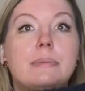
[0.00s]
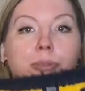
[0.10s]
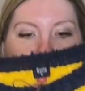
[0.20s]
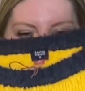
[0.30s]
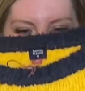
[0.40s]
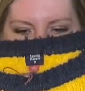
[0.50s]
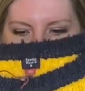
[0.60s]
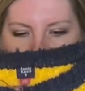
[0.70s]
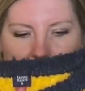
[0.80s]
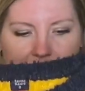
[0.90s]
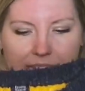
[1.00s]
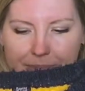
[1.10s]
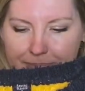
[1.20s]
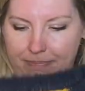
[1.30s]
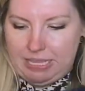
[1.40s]
pretty big. I would say
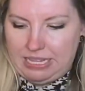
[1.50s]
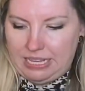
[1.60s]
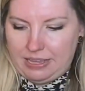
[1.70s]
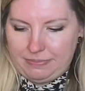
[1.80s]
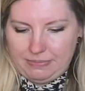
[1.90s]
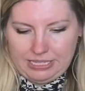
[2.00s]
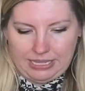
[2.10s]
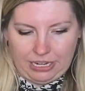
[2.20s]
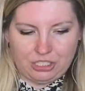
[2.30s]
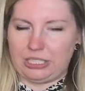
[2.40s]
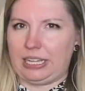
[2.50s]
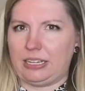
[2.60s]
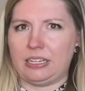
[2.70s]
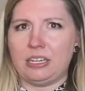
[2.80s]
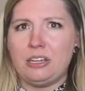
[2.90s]
that medium is actually
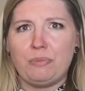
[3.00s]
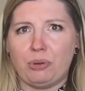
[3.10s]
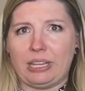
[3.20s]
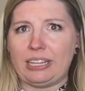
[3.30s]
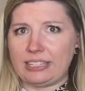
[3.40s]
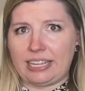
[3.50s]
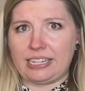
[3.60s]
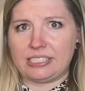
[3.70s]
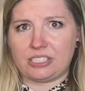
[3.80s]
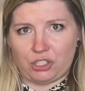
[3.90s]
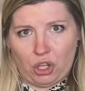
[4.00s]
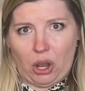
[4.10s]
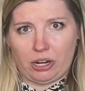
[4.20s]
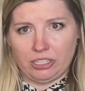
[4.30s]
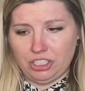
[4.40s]
like more like a lady's
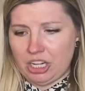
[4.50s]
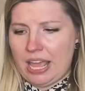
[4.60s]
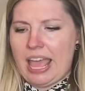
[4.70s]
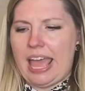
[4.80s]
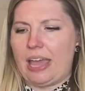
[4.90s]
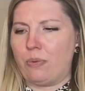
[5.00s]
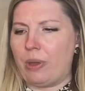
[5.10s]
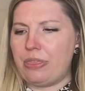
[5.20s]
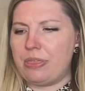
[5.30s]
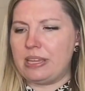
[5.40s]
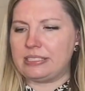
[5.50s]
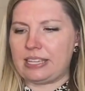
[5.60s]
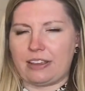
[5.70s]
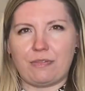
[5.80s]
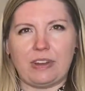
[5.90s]
large. And with this
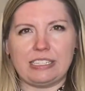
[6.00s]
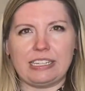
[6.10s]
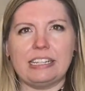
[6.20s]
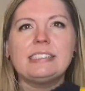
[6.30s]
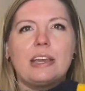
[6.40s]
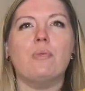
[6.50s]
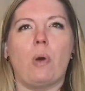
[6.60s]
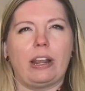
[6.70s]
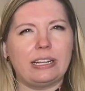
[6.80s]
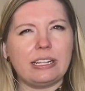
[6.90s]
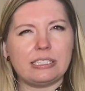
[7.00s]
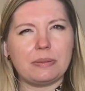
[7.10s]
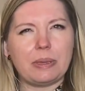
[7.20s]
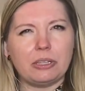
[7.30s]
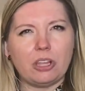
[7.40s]
like fuzziness, I wanted it to
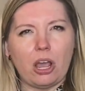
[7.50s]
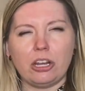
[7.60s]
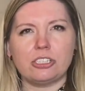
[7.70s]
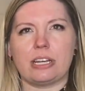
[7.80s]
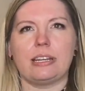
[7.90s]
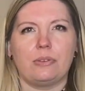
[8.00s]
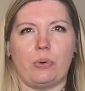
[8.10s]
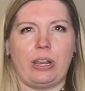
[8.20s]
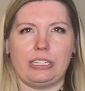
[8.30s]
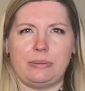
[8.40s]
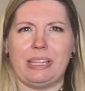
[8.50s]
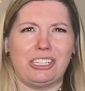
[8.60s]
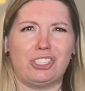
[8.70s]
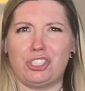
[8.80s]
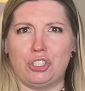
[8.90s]
be a large. I didn't want it to be like
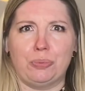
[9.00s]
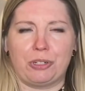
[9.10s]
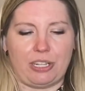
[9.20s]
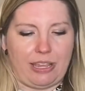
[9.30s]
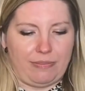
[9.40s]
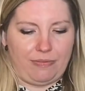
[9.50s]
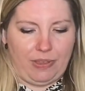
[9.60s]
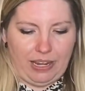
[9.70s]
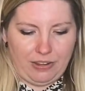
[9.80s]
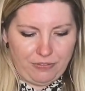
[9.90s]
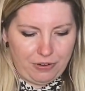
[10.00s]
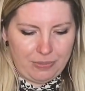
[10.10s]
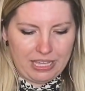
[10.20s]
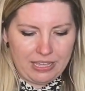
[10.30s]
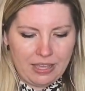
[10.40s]
super tight fitting for
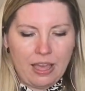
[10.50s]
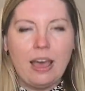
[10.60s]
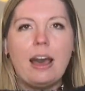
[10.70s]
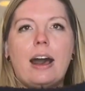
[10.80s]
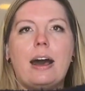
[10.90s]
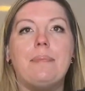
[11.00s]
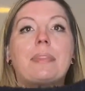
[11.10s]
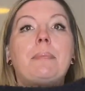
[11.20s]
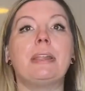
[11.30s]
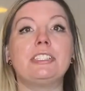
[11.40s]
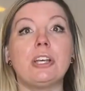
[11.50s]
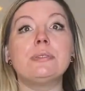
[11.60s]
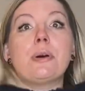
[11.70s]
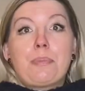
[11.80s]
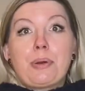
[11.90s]
me. But it's
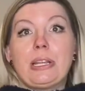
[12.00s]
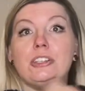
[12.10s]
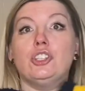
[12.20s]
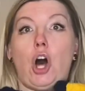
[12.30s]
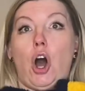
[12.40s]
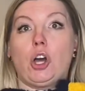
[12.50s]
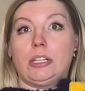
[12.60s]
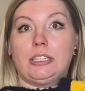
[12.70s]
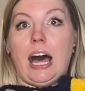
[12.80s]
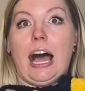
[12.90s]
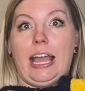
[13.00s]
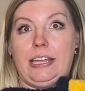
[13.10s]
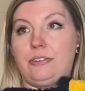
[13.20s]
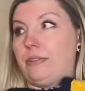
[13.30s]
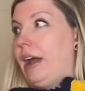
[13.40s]
also a pretty long
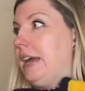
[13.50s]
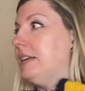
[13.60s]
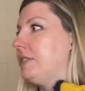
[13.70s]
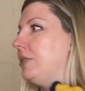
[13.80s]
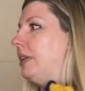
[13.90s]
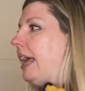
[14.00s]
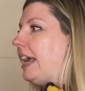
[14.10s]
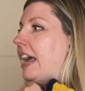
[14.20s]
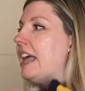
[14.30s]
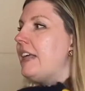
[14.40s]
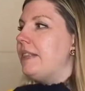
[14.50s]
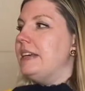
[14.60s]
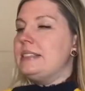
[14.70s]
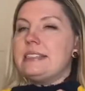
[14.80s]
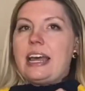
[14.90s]
line, right? So like
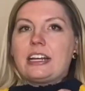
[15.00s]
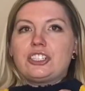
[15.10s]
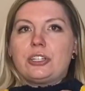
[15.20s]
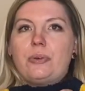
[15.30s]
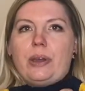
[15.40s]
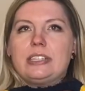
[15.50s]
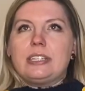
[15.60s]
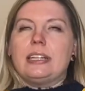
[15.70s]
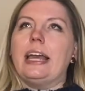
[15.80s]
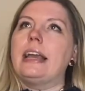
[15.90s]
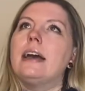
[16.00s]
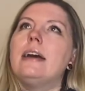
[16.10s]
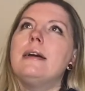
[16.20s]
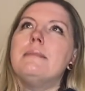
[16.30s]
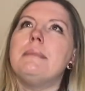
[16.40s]
this is actually going to like,
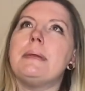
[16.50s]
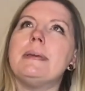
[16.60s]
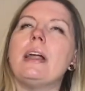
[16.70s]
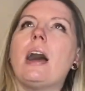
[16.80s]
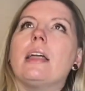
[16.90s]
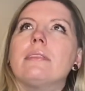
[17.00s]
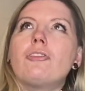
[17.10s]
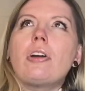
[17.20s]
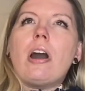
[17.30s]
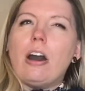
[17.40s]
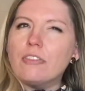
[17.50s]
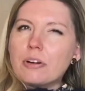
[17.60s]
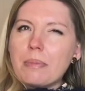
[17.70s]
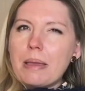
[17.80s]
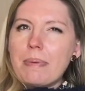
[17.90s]
maybe not
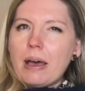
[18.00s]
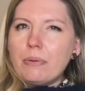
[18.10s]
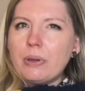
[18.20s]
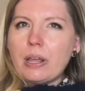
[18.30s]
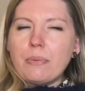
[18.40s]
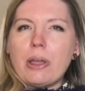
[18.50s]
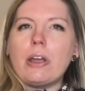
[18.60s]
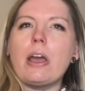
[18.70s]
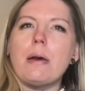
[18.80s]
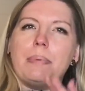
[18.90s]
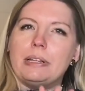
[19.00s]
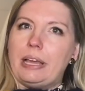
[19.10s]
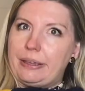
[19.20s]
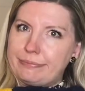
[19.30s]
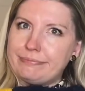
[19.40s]
cover my butt when I wear it, but
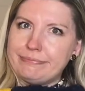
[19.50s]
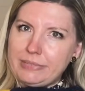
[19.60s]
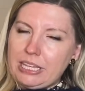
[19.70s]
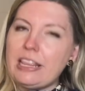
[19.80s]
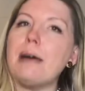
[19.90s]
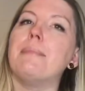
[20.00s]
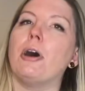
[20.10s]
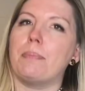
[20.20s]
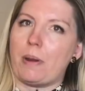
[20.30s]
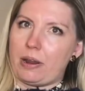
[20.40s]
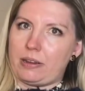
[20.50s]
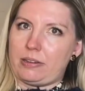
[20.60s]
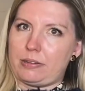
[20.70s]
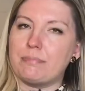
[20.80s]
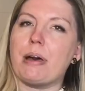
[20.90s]
like in that ballpark,
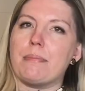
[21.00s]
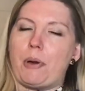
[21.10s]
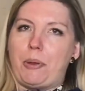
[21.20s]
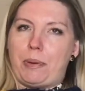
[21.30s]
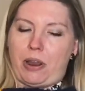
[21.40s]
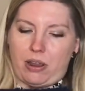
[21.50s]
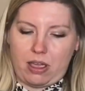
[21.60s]
butt ballpark.